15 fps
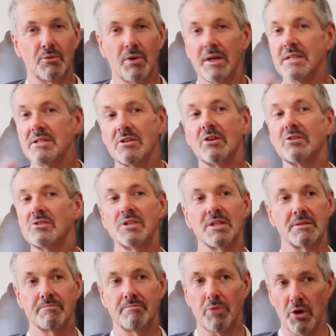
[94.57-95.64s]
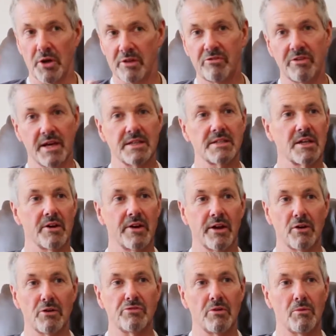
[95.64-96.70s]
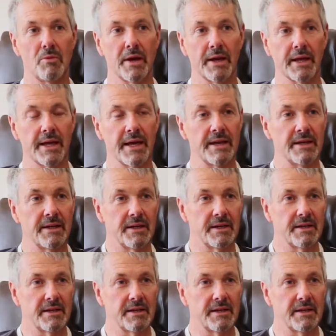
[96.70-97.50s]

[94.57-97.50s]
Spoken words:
well, it's not just Boniface going off on one again,